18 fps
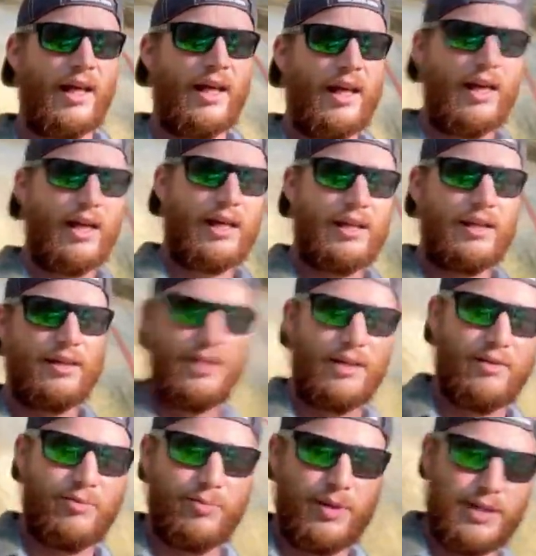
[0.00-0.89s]
and
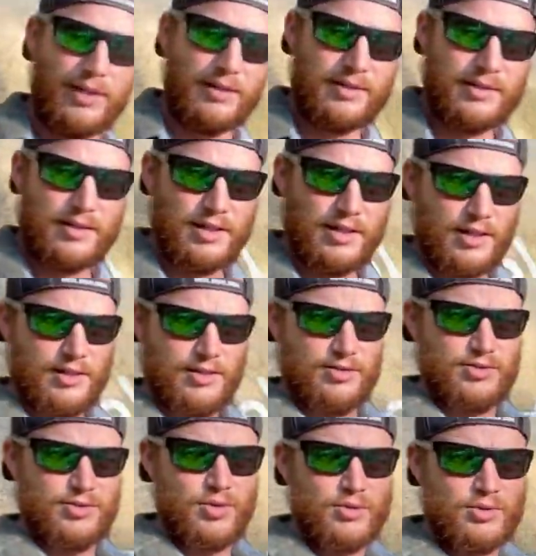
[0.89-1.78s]
they've been sitting
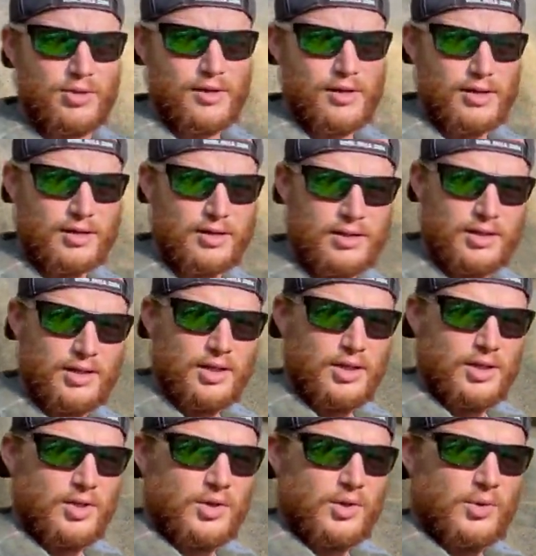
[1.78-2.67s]
so long
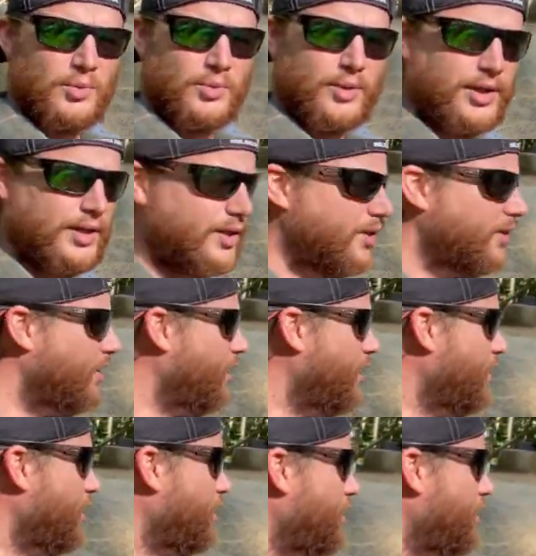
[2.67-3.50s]
with uh,